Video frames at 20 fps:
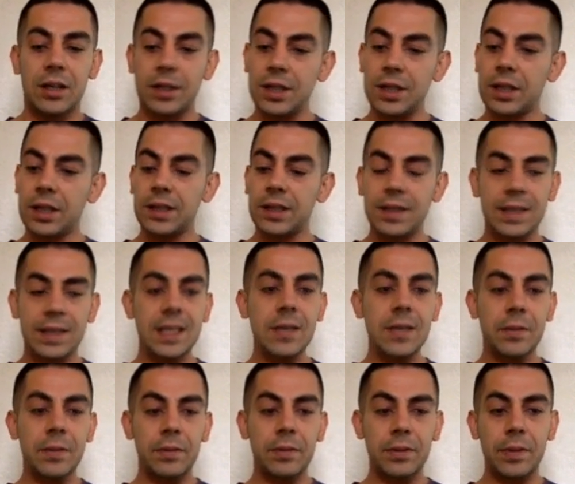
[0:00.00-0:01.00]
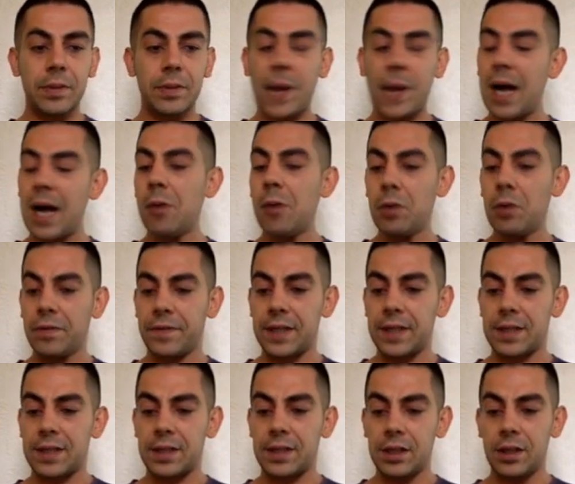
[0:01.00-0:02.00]
You can see the power of
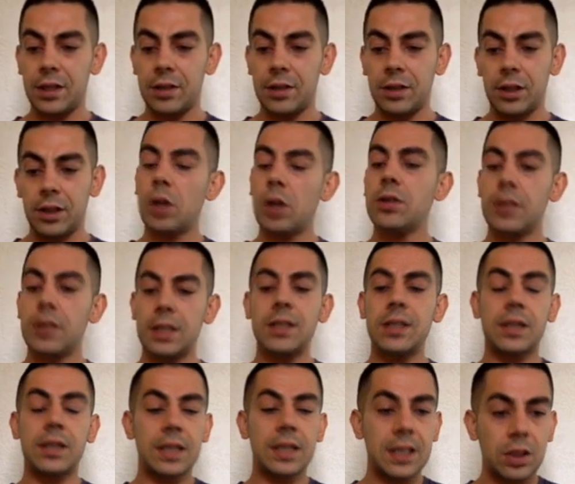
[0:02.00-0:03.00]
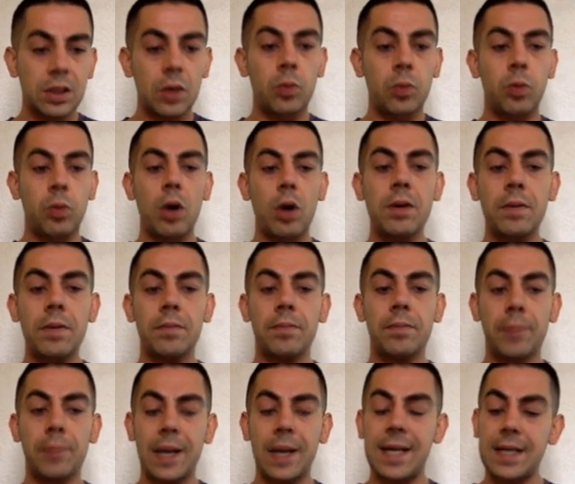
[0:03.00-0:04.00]
this. You know, it's sort of one
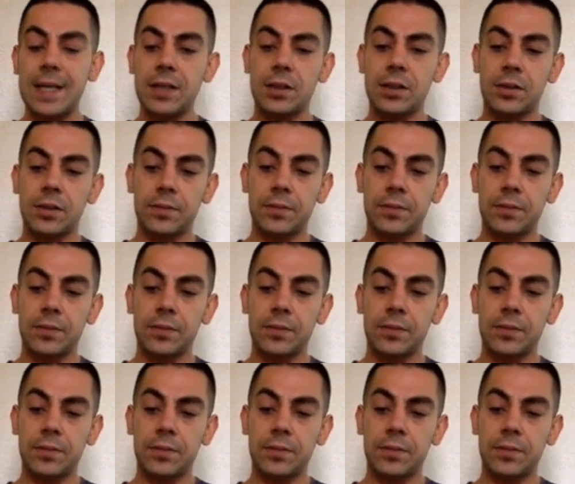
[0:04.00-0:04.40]
place